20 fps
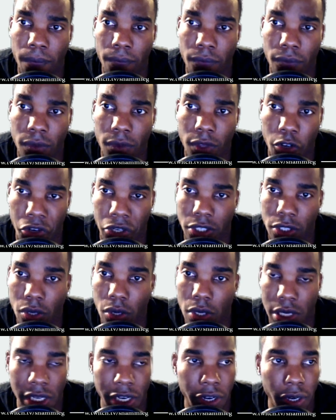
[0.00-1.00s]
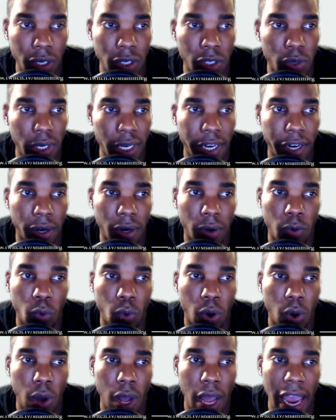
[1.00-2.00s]
crystal clear. You can hear
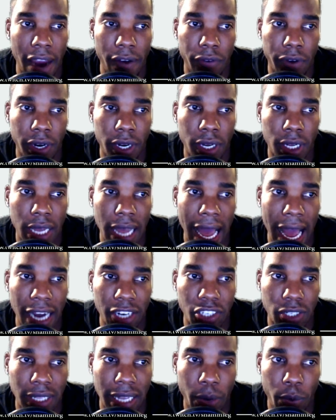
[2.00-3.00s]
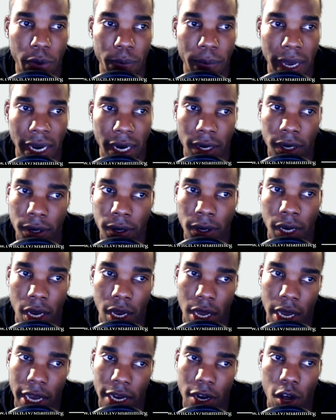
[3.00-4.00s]
every action that we made
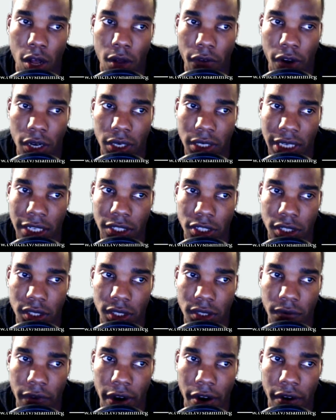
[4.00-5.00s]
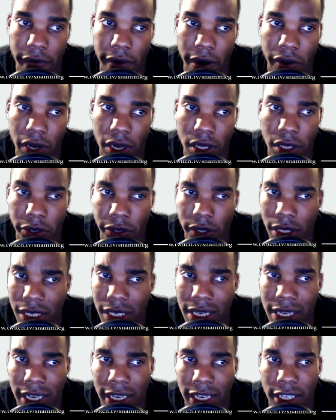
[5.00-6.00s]
and all of our intentions very, very clearly.
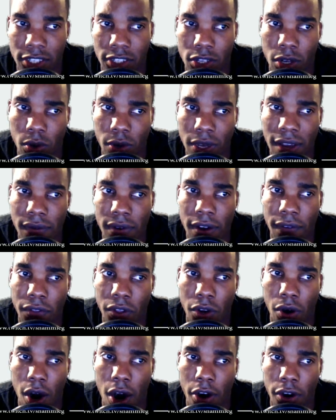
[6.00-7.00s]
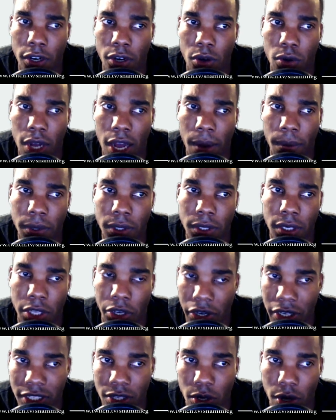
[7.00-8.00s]
So even if there is no
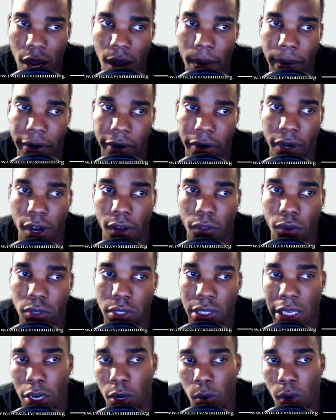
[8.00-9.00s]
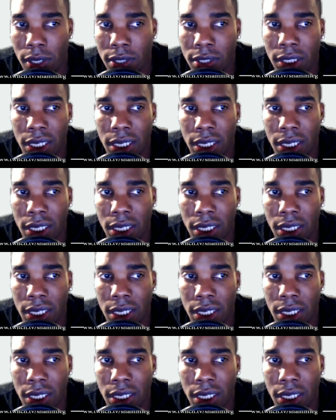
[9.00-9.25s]
commentary on those later ones,